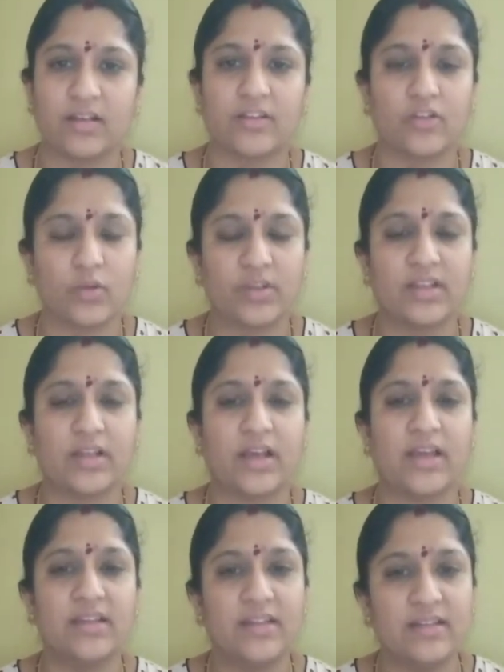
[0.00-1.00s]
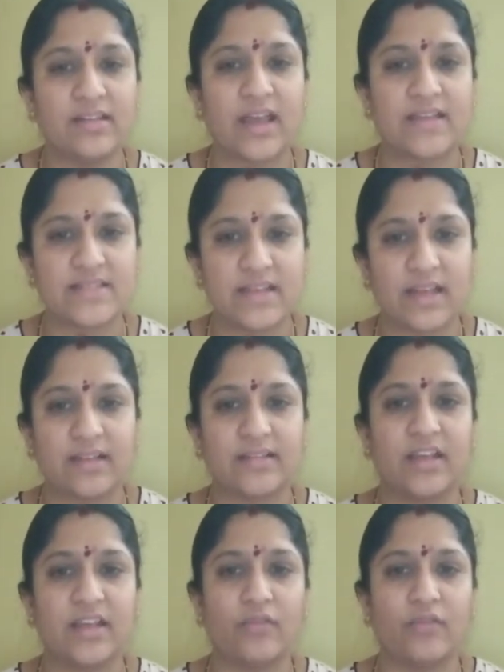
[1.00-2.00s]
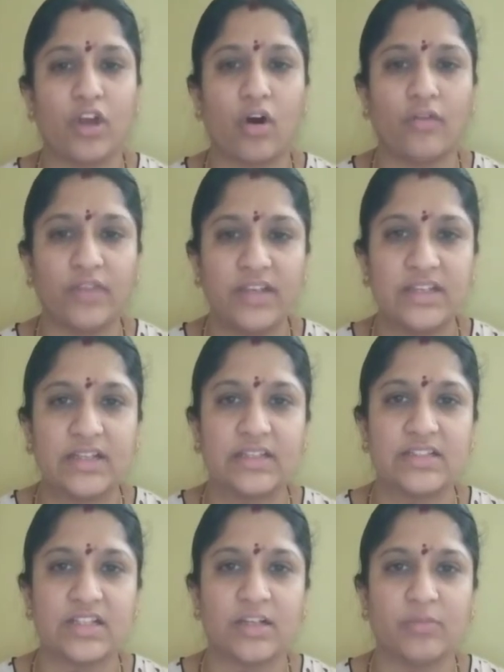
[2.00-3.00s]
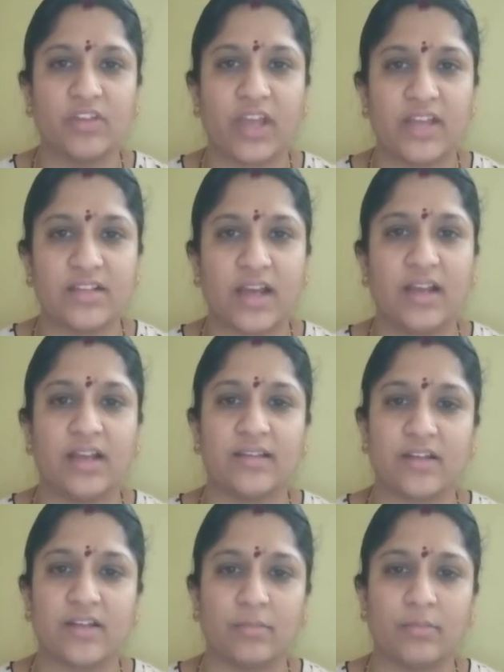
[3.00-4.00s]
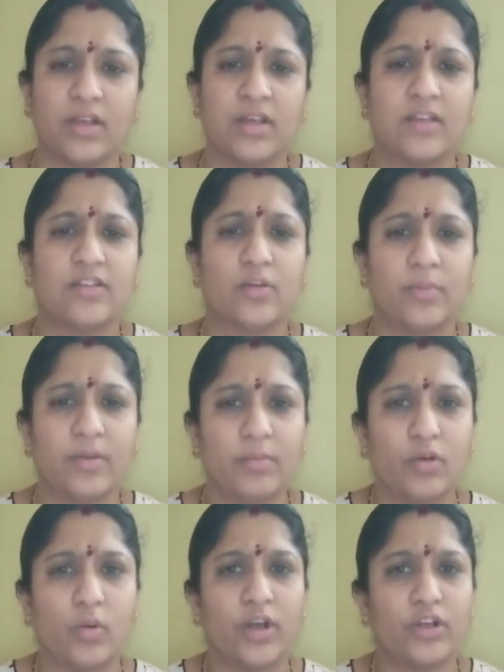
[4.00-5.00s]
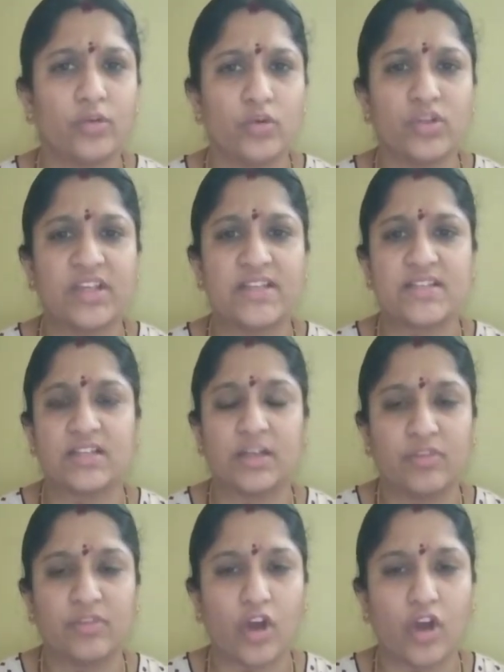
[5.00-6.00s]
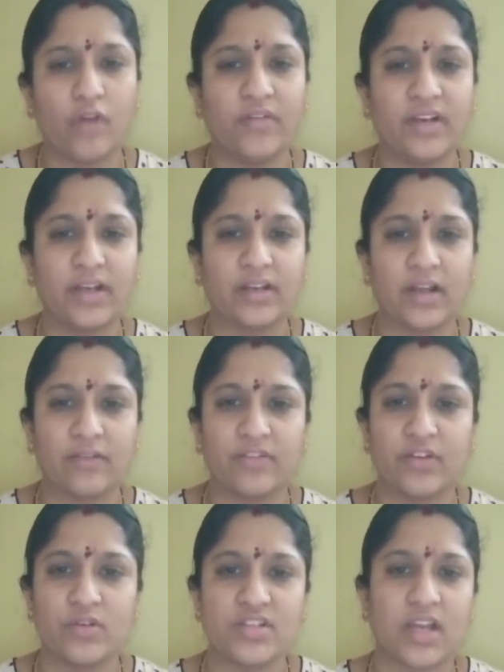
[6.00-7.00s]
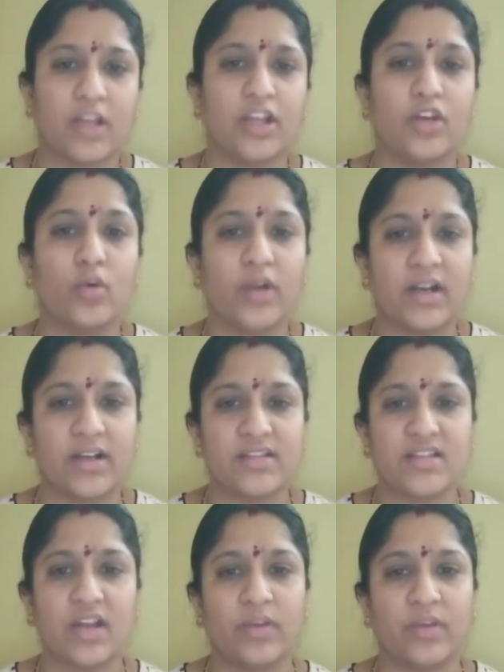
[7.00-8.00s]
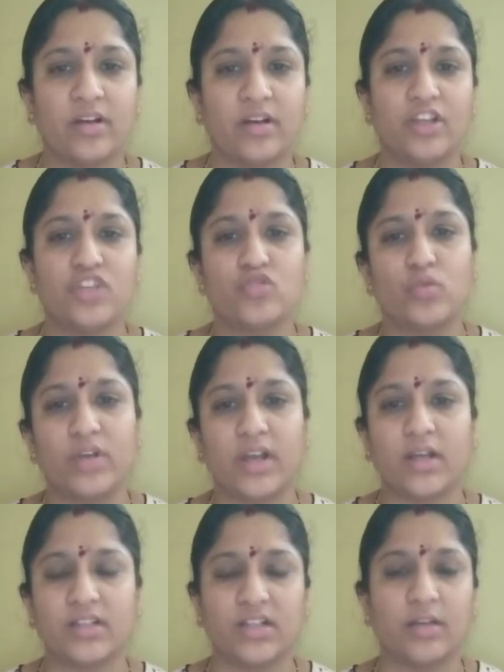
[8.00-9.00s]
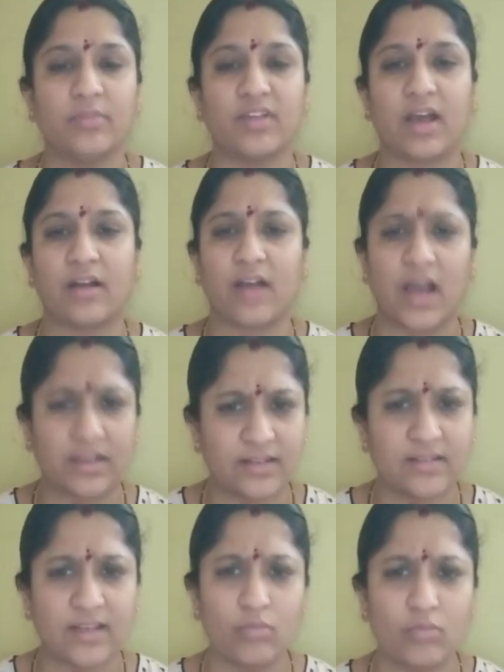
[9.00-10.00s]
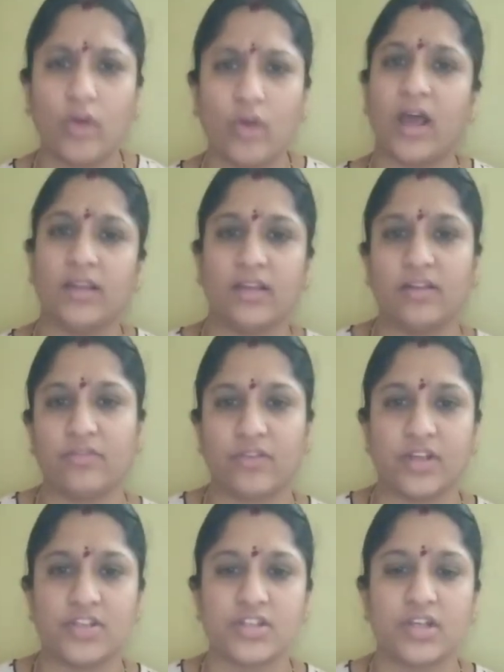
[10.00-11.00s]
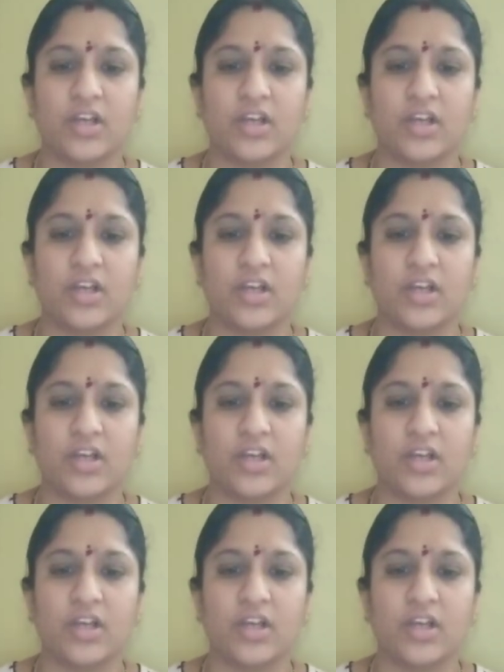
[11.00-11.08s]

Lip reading: So in this SDLC, we often hear the terms Agile and Scrum. So people who are new to these terms, they often get confused and they don't understand whether these two terms are they same or are they different.